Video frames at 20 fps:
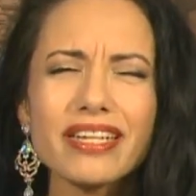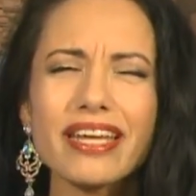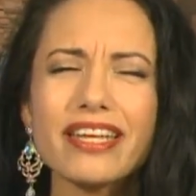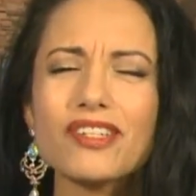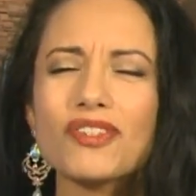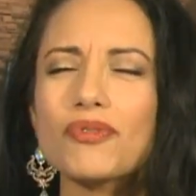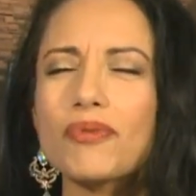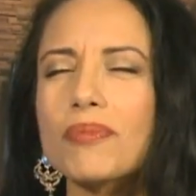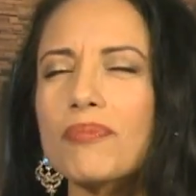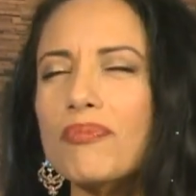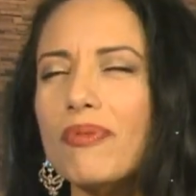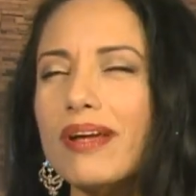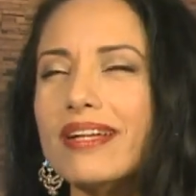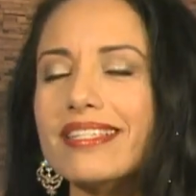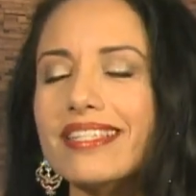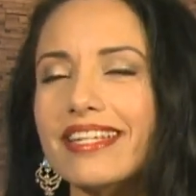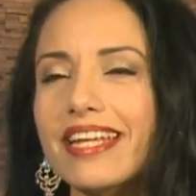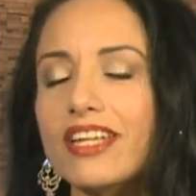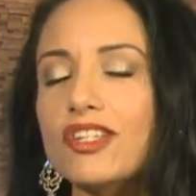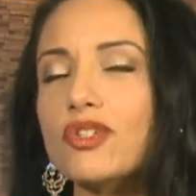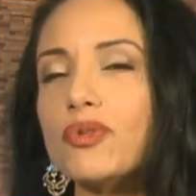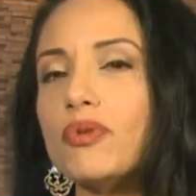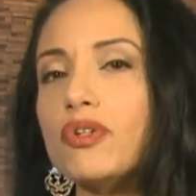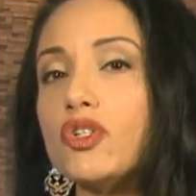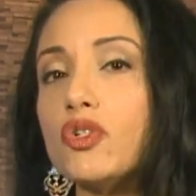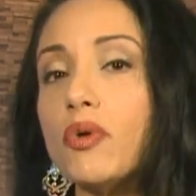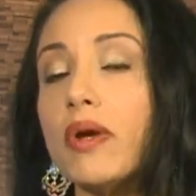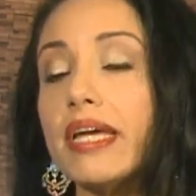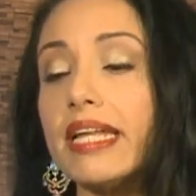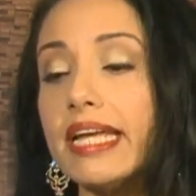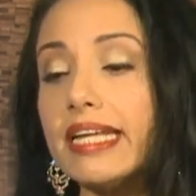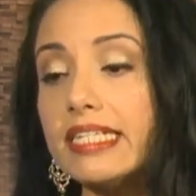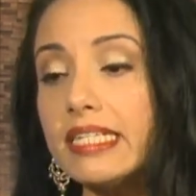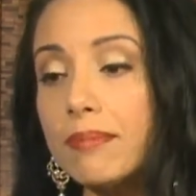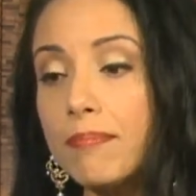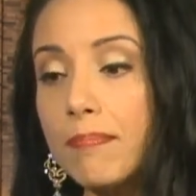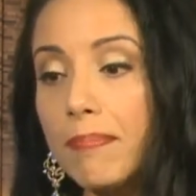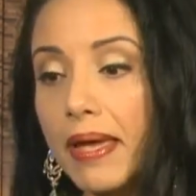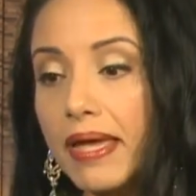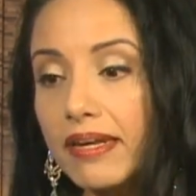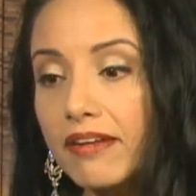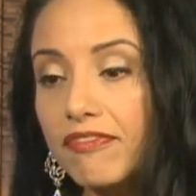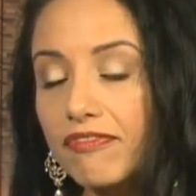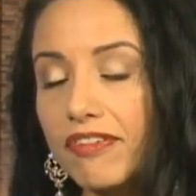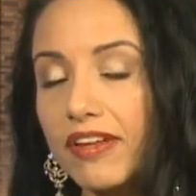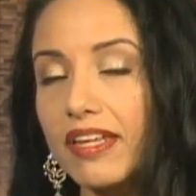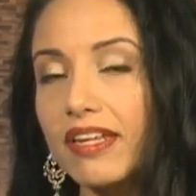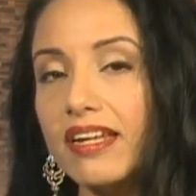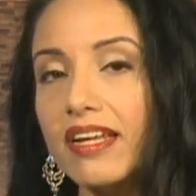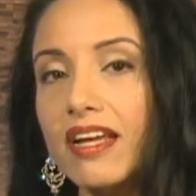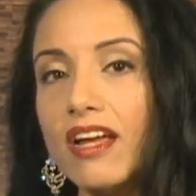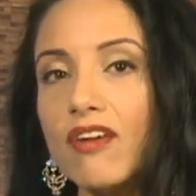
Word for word: and to embrace it and to enjoy it and to benefit